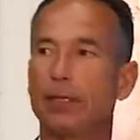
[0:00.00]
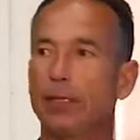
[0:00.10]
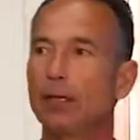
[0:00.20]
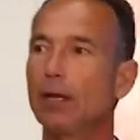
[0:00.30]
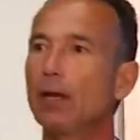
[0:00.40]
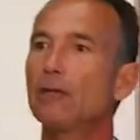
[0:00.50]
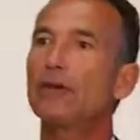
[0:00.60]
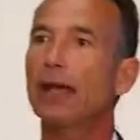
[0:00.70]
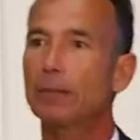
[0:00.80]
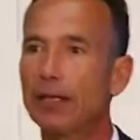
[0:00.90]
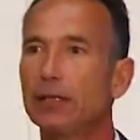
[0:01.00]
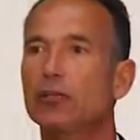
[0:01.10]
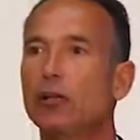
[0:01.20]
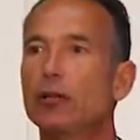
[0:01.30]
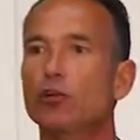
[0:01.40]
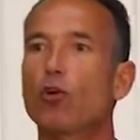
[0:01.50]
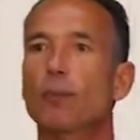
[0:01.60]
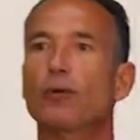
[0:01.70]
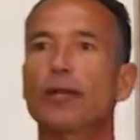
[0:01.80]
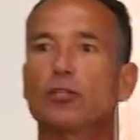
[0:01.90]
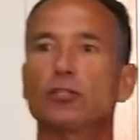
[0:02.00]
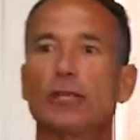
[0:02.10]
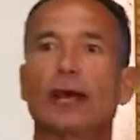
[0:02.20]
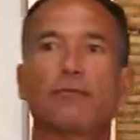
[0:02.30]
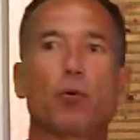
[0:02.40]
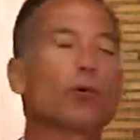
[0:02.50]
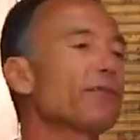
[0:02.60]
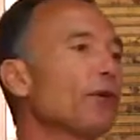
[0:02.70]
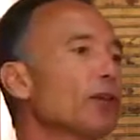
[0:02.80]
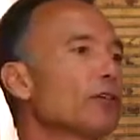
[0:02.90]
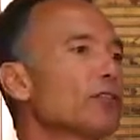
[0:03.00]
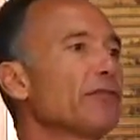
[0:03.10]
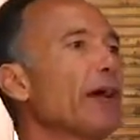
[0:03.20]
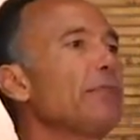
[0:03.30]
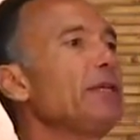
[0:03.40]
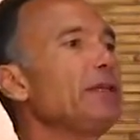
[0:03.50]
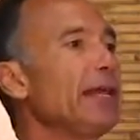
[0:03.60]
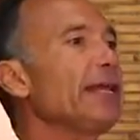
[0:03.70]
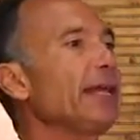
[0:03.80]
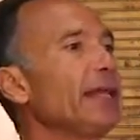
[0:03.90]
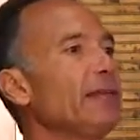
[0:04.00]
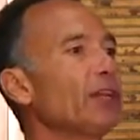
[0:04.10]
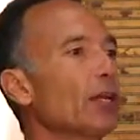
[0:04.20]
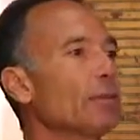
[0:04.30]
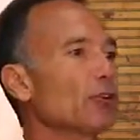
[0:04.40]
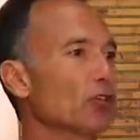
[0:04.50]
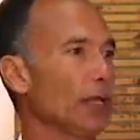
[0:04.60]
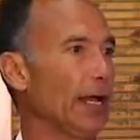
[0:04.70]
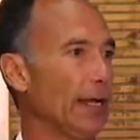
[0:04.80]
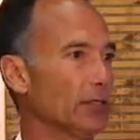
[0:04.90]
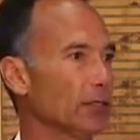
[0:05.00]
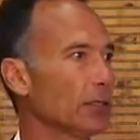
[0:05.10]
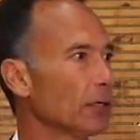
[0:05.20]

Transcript: In fact, many of these large corporations have portfolios of IP they can't even commercialize,